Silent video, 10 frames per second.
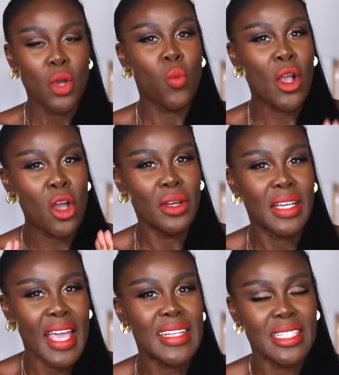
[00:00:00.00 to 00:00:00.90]
We're going to
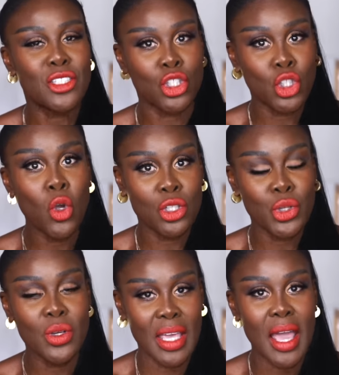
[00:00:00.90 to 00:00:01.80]
get it so
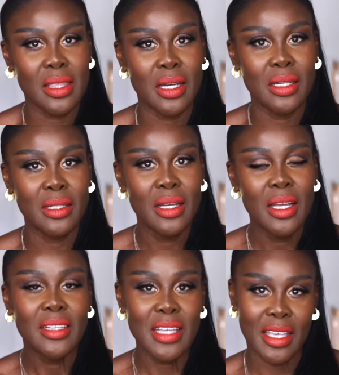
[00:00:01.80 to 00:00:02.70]
together
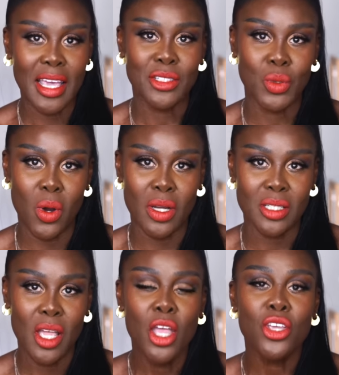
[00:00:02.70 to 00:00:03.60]
that guess what?